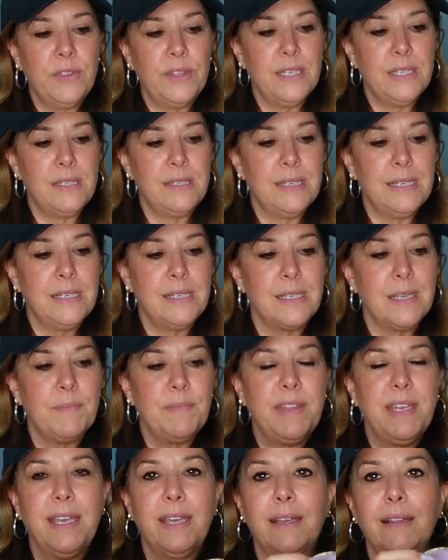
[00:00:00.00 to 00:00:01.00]
This is
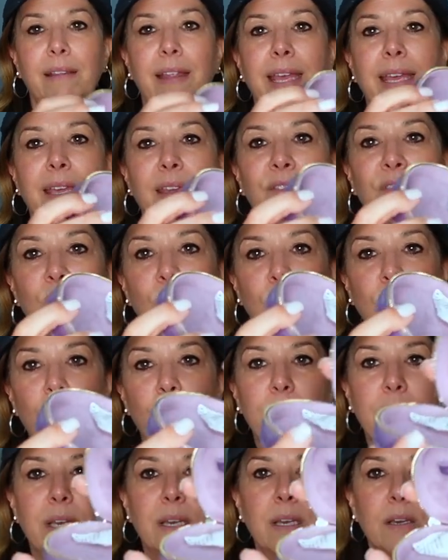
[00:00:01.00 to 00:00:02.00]
something like if you're
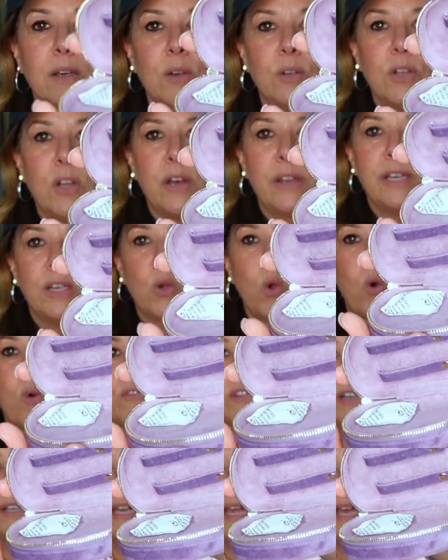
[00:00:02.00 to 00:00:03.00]
going on an
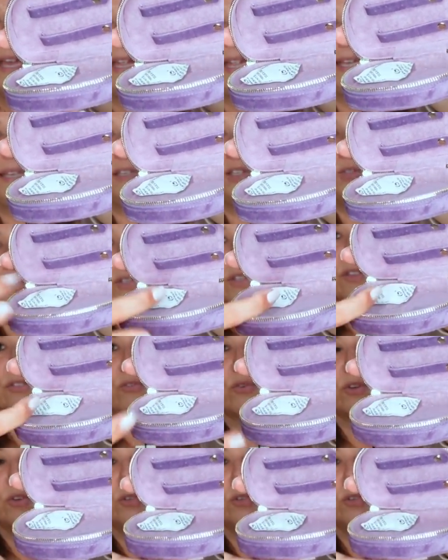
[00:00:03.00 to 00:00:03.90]
overnight, you could throw